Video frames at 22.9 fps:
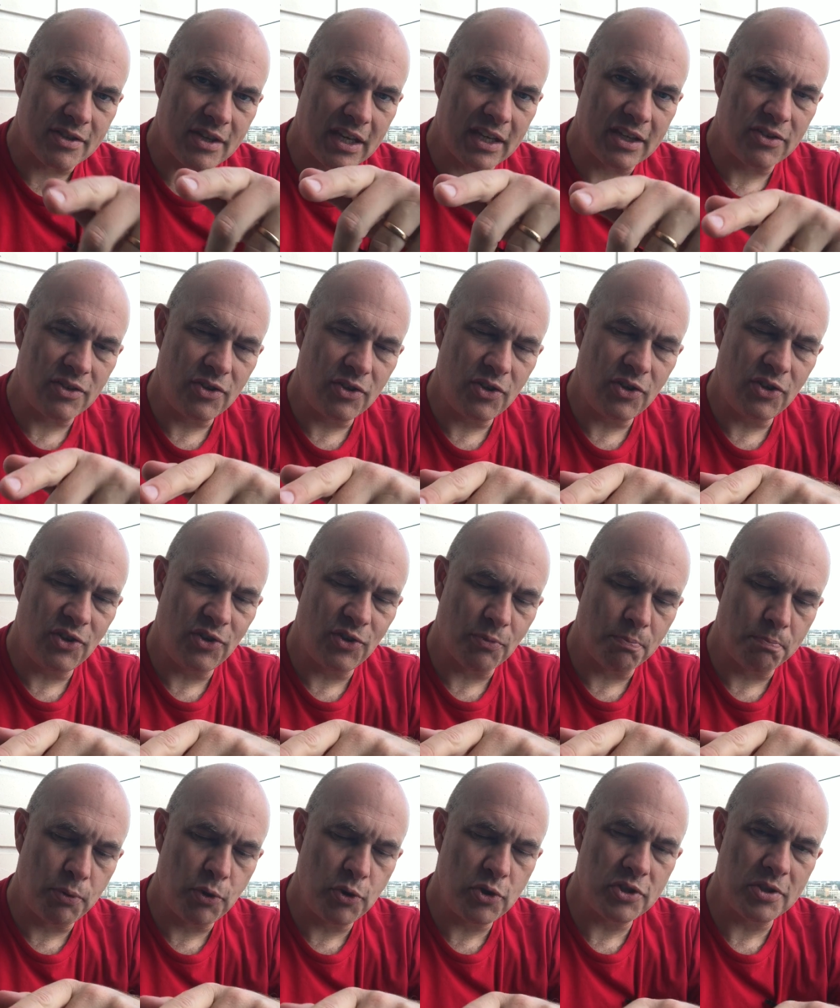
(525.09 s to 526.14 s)
They can, you know,
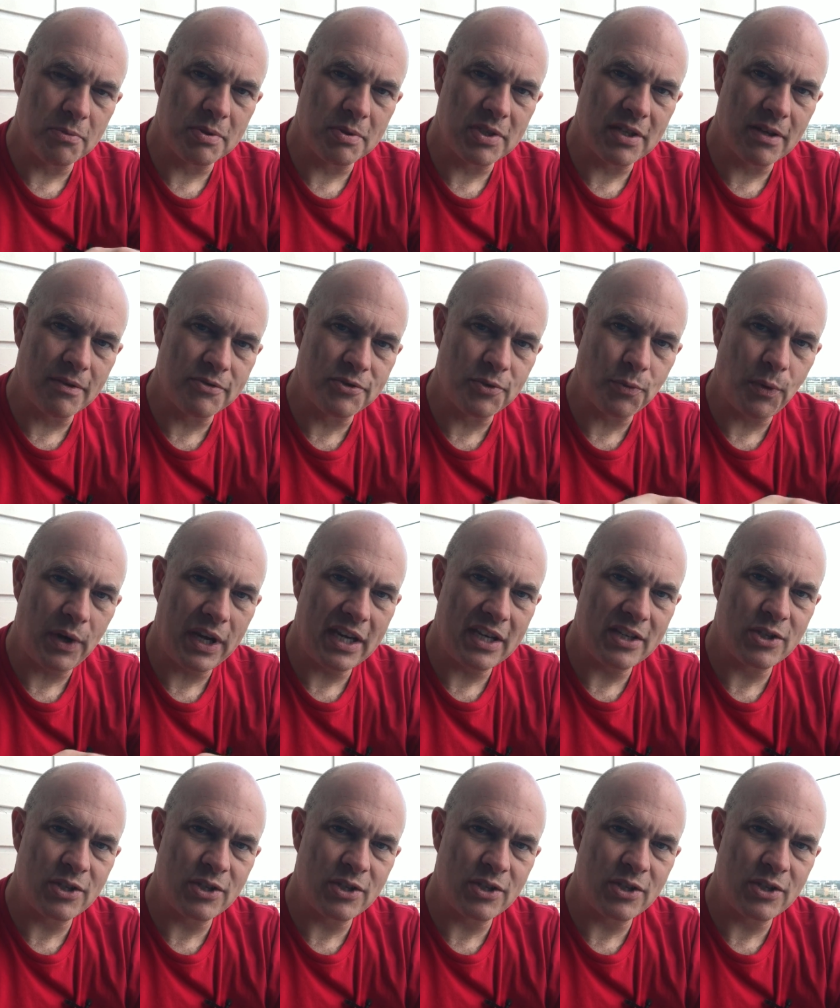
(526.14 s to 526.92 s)
push themselves away,